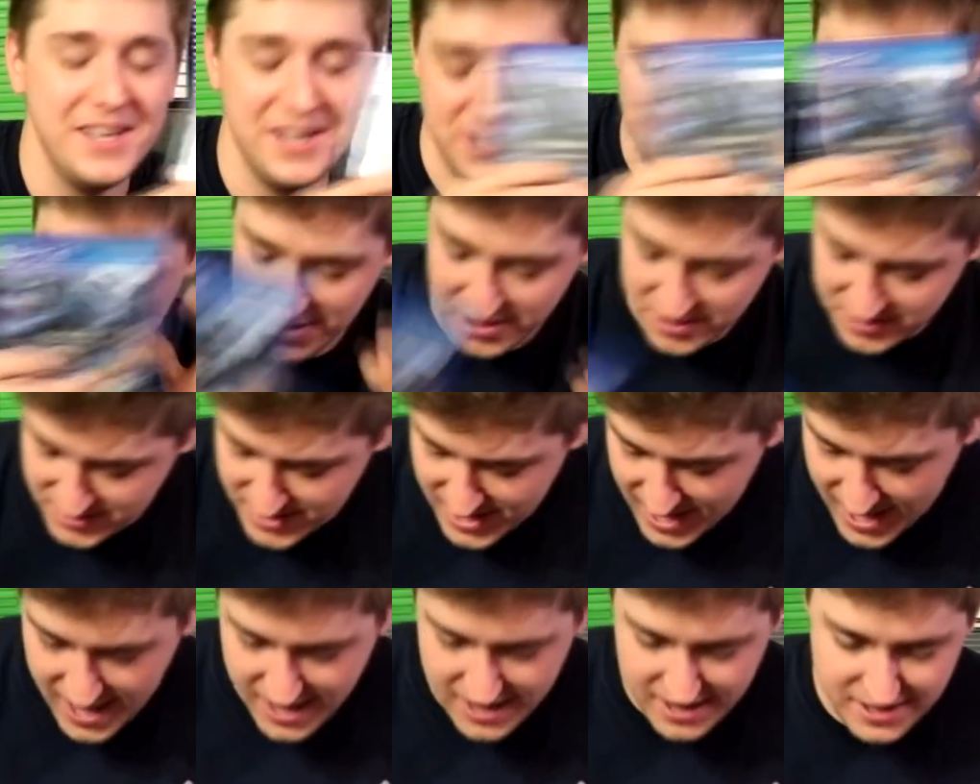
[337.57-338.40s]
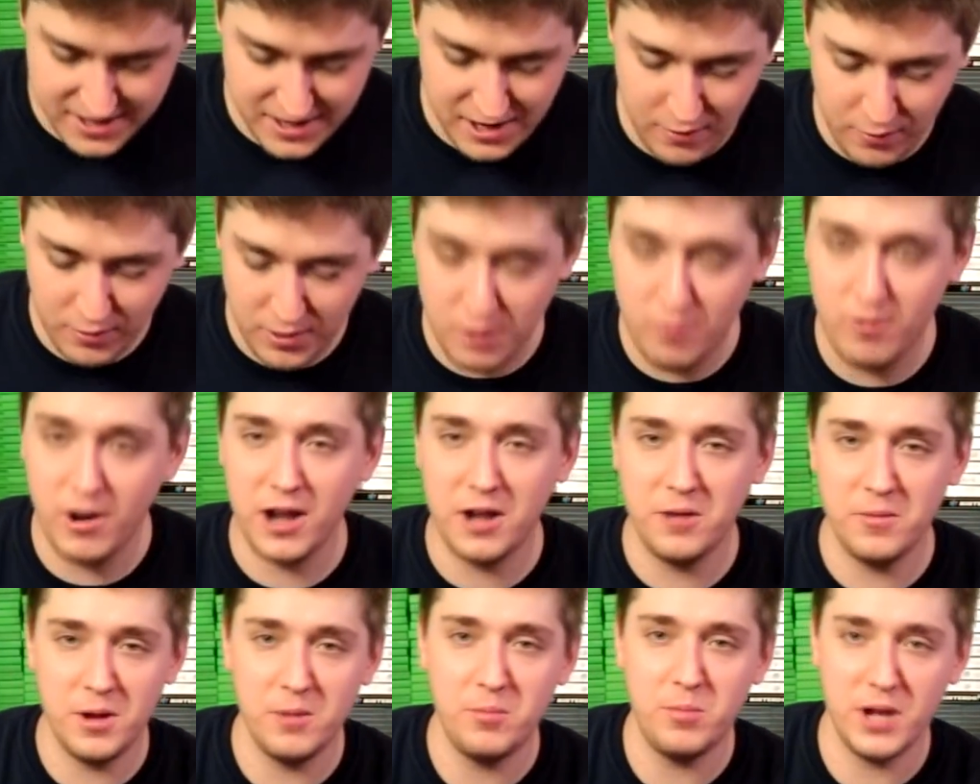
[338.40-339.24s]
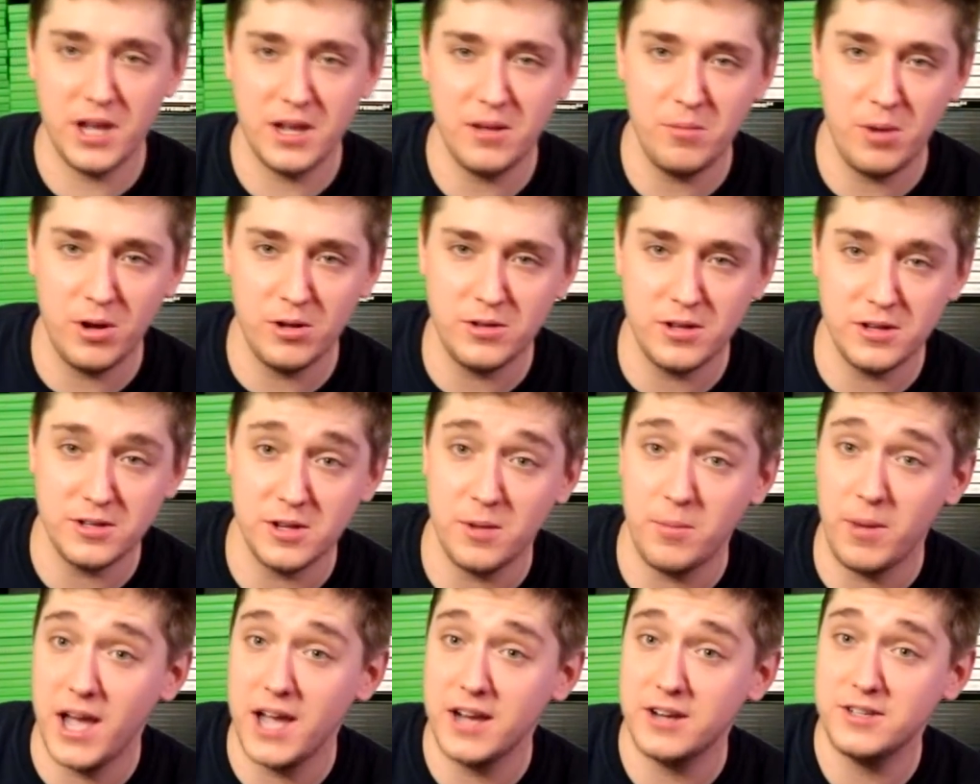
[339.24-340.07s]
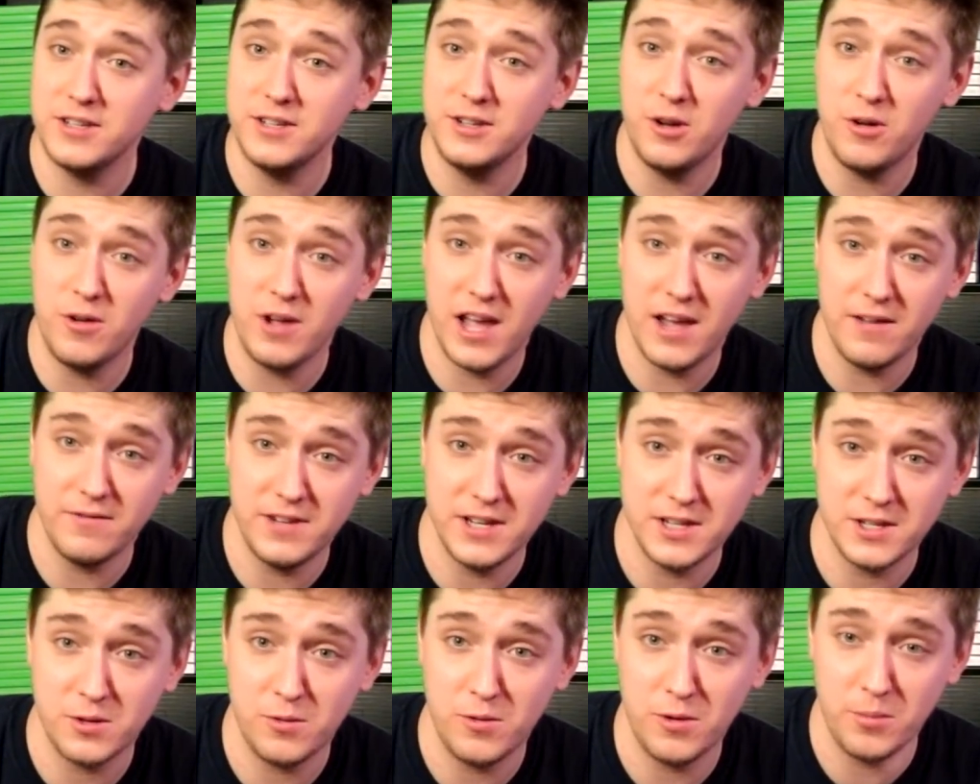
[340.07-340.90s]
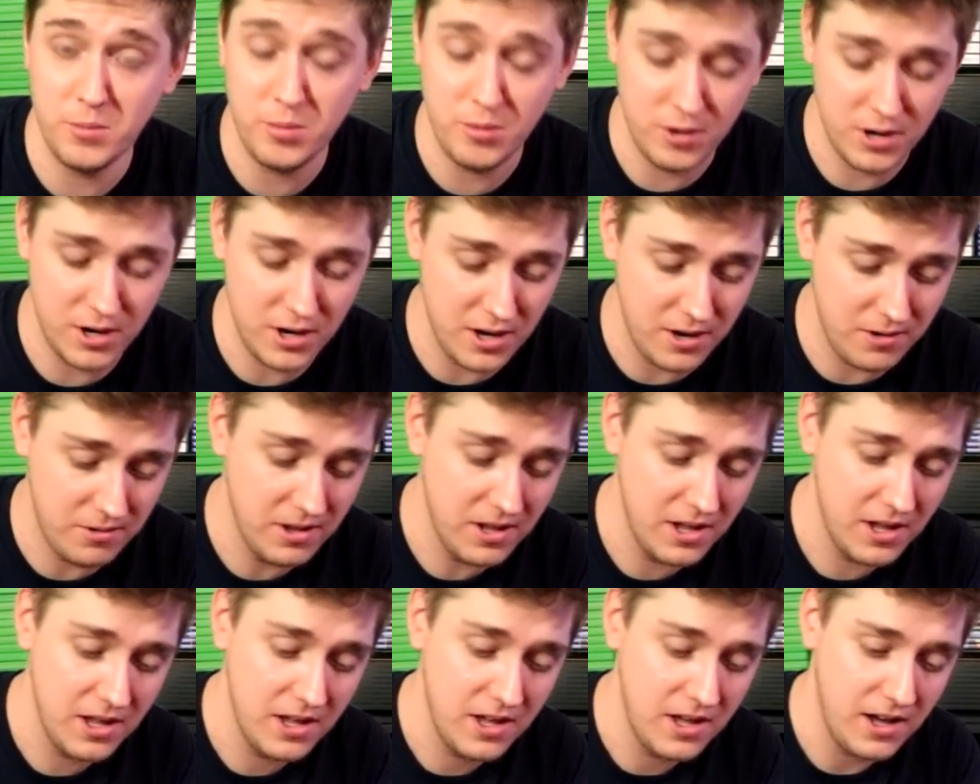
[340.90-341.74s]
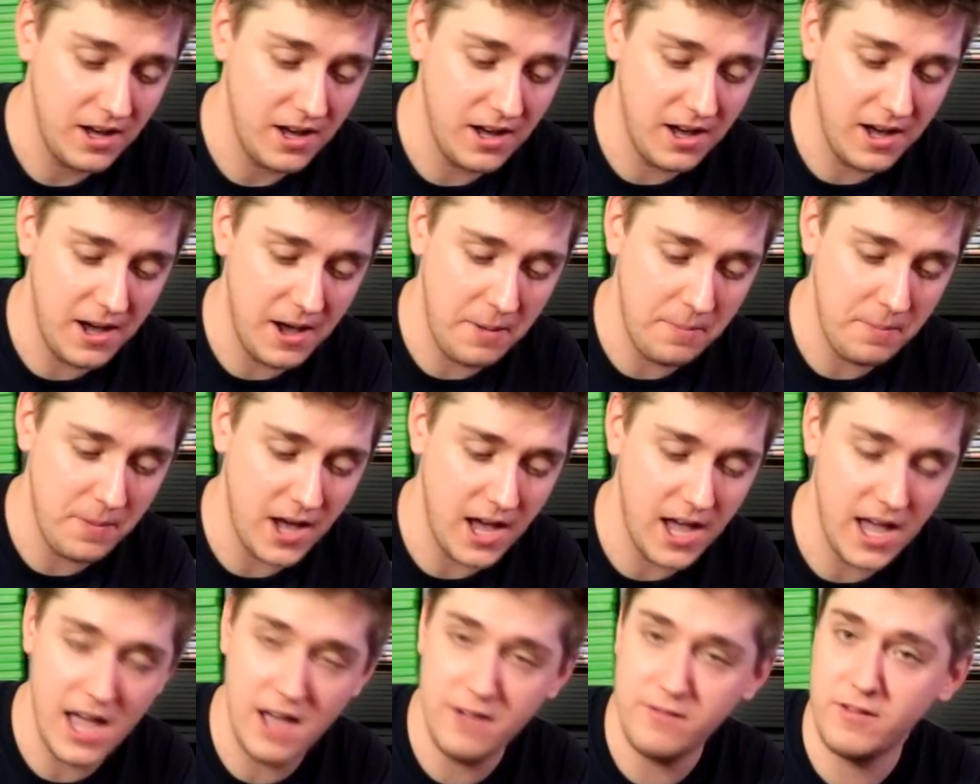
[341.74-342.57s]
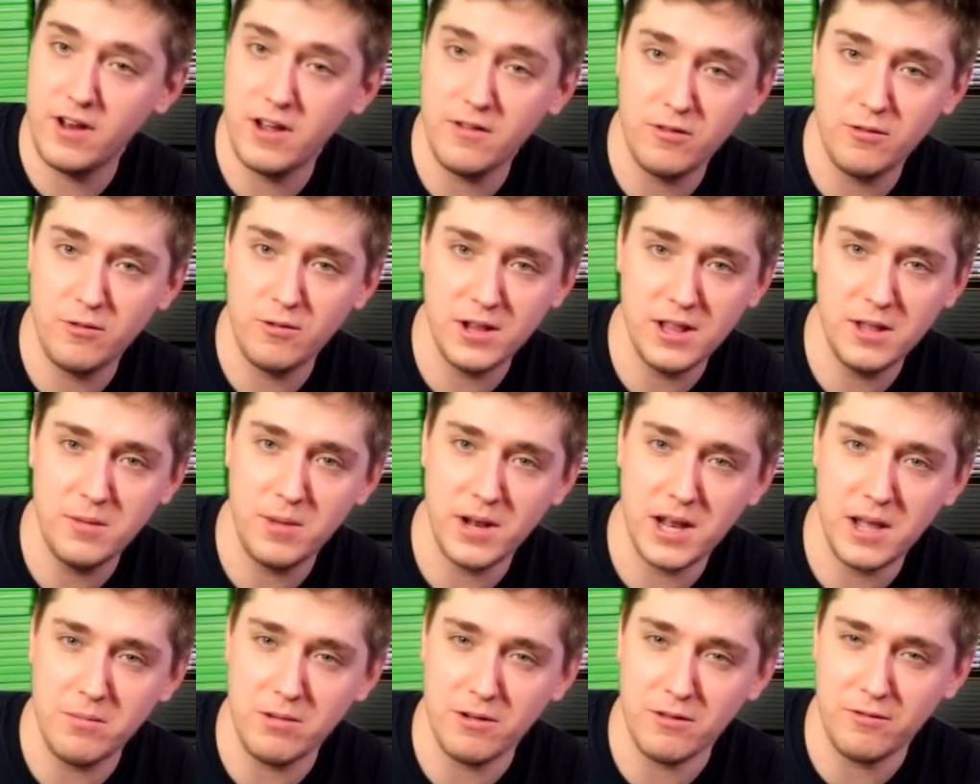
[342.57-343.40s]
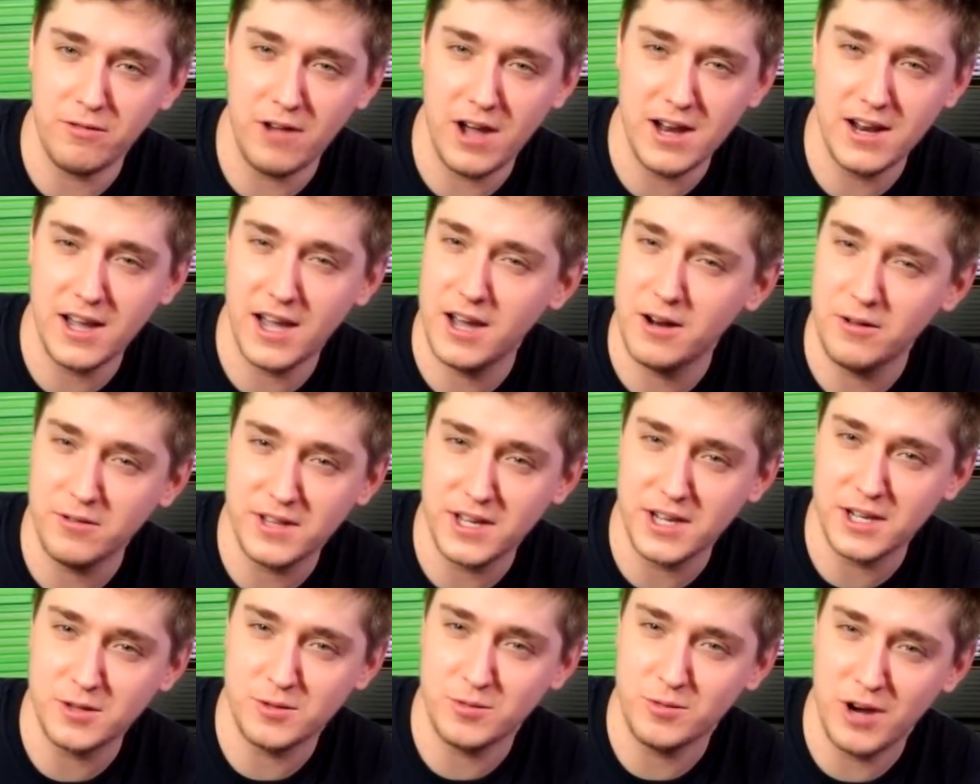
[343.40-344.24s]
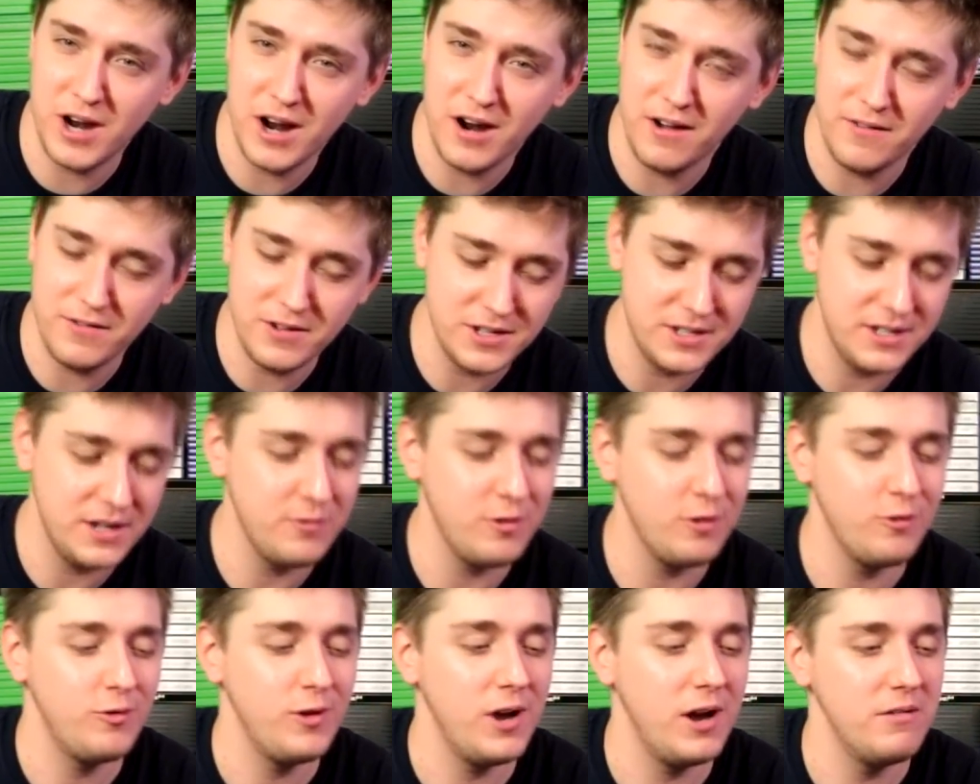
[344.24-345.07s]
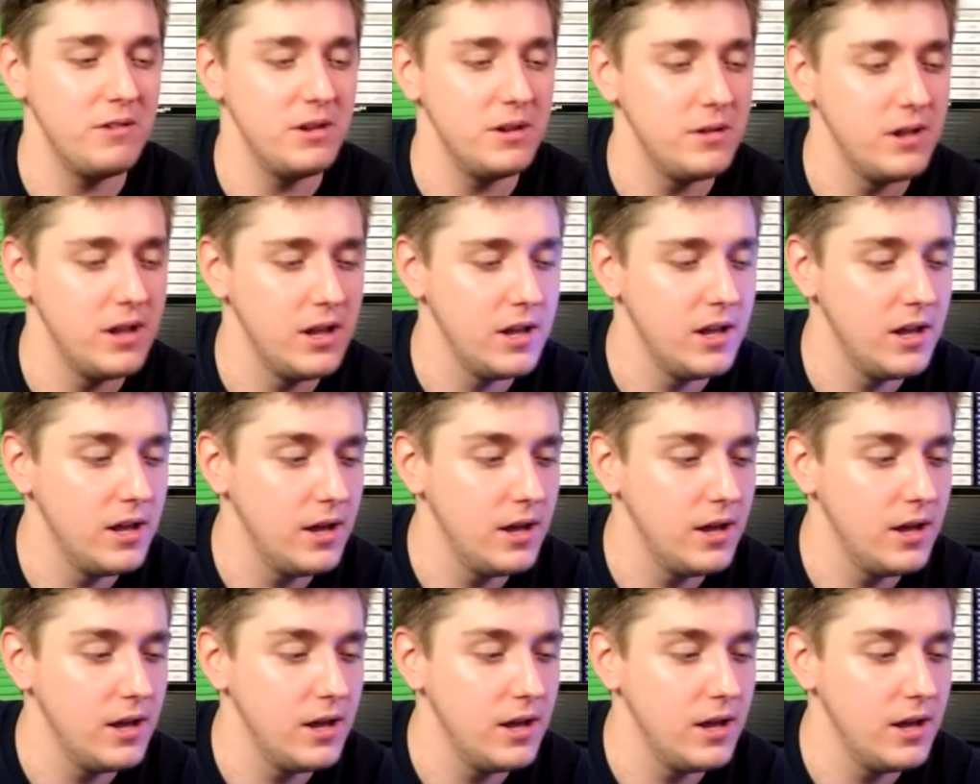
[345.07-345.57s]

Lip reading: So there's that. Definitely recommend picking both those up. I actually don't have Disc 1.0. I have never really been able to find it. I don't think it's rare. I've just never found it.